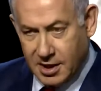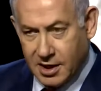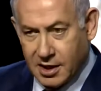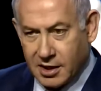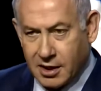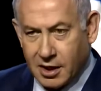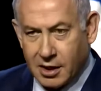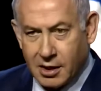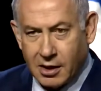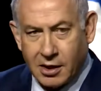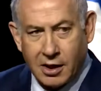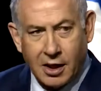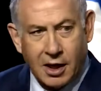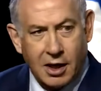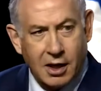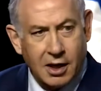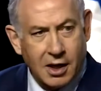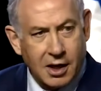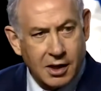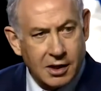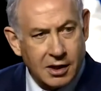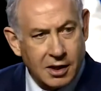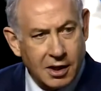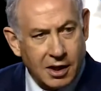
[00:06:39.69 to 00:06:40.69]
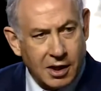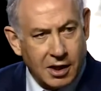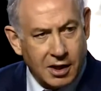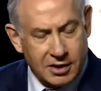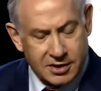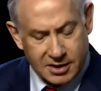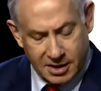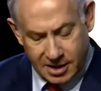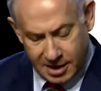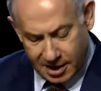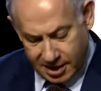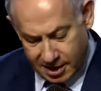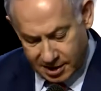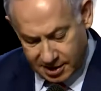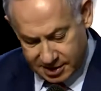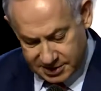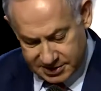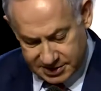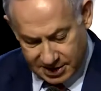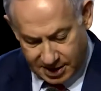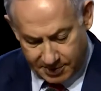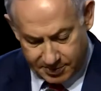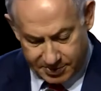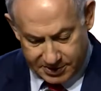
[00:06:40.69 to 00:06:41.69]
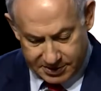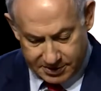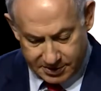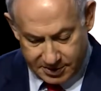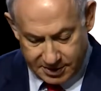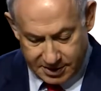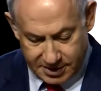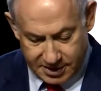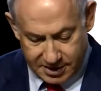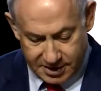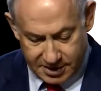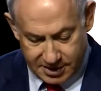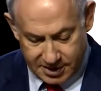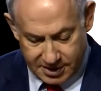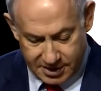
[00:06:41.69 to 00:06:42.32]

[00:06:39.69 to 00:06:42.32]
can unlock endless opportunity.